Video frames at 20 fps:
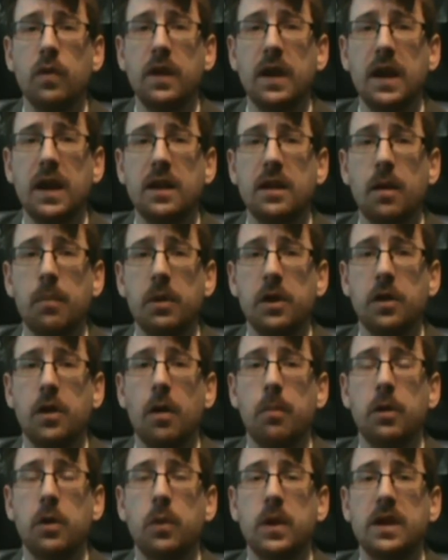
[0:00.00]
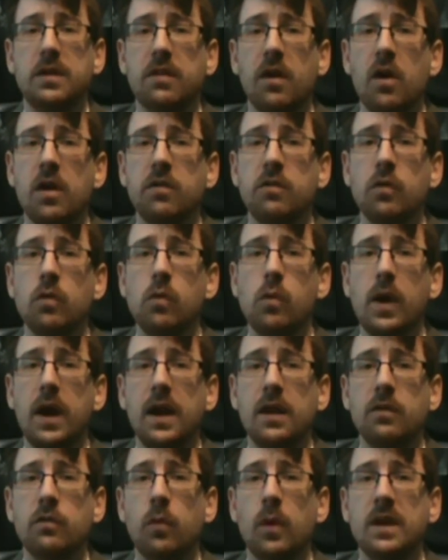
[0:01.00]
the WWE title
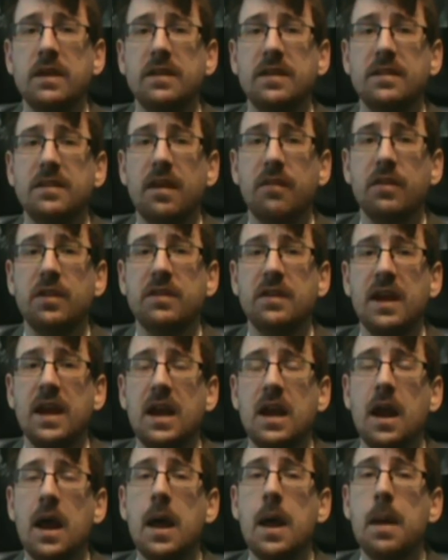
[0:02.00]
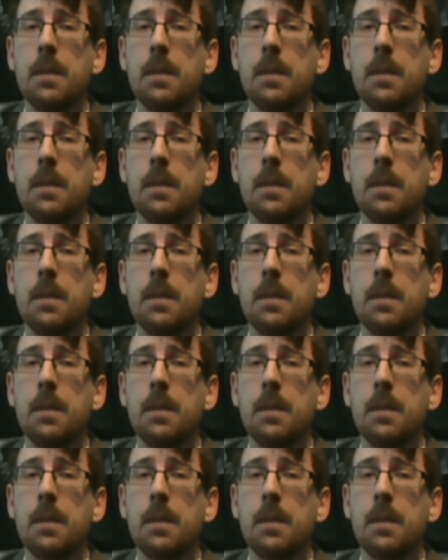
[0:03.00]
in 2017.